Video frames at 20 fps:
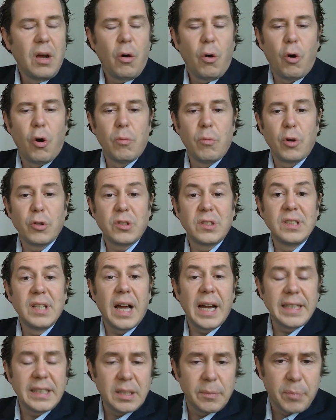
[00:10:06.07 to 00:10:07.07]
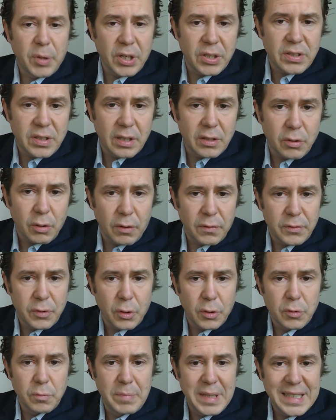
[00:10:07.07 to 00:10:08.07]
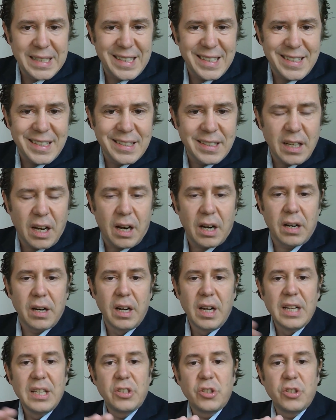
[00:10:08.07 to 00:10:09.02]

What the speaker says: almost 90% of those businesses are